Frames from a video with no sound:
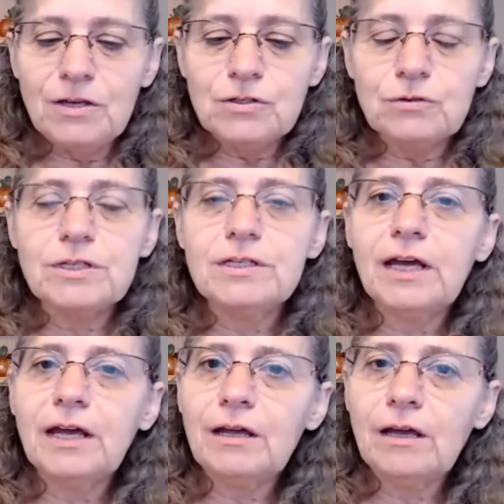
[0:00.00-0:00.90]
So
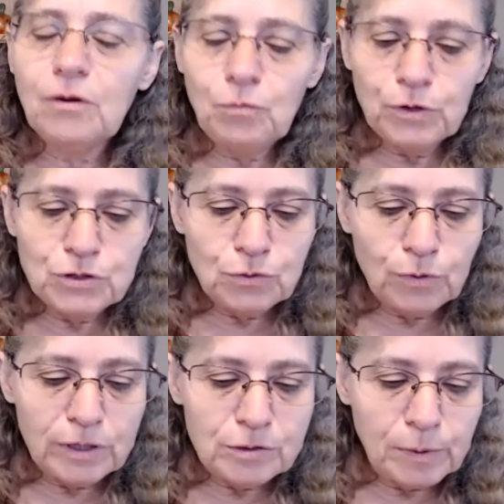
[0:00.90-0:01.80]
today we're
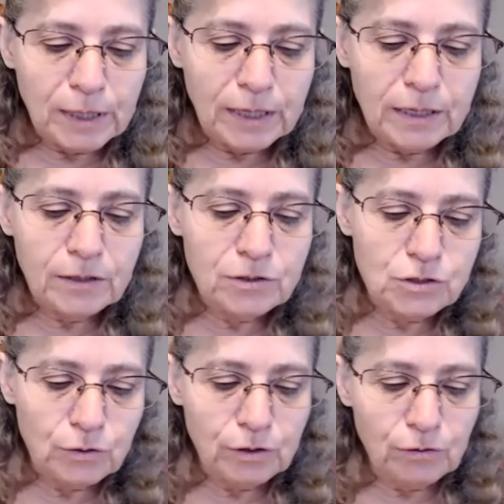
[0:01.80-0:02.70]
joined by
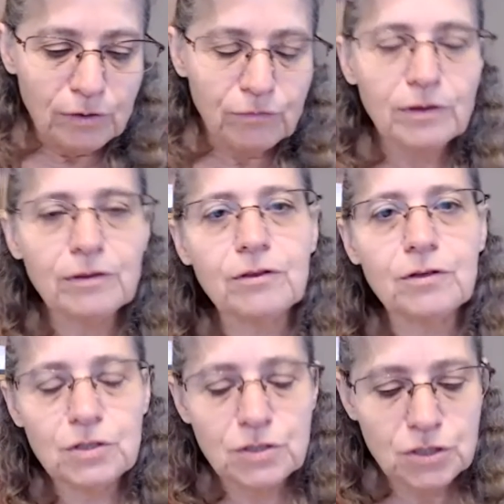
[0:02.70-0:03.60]
Jody Griffith,
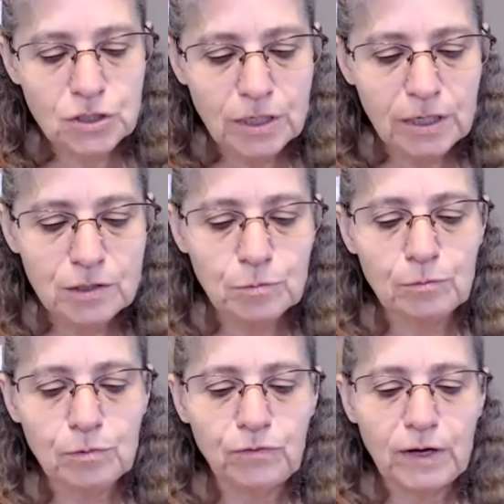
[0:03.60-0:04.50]
and she has been
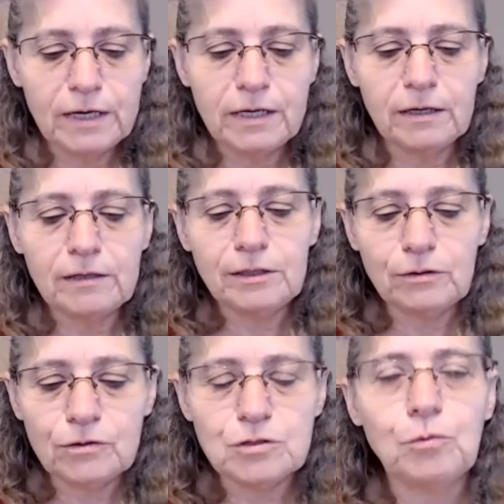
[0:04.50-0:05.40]
providing
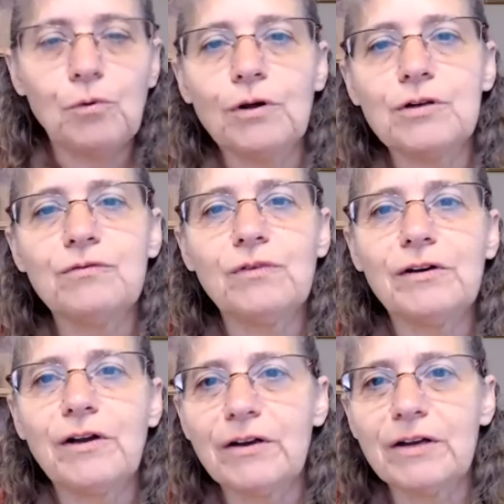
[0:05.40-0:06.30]
clinical support to
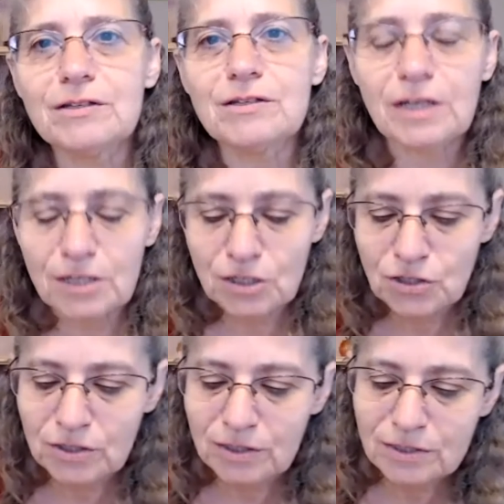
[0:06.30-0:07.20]
veterinarians,
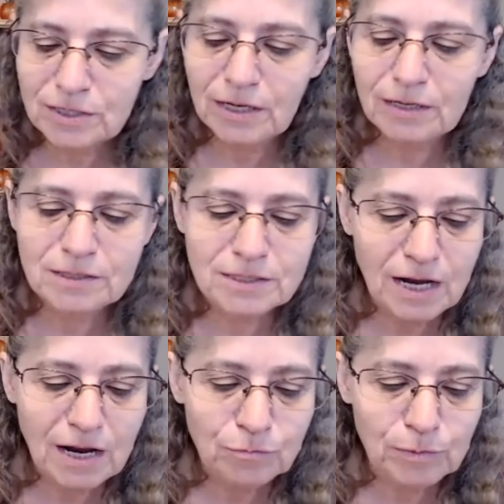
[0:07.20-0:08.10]
technicians, and
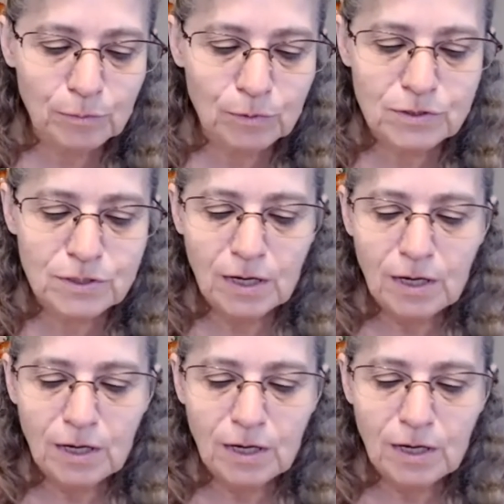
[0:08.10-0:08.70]
staff members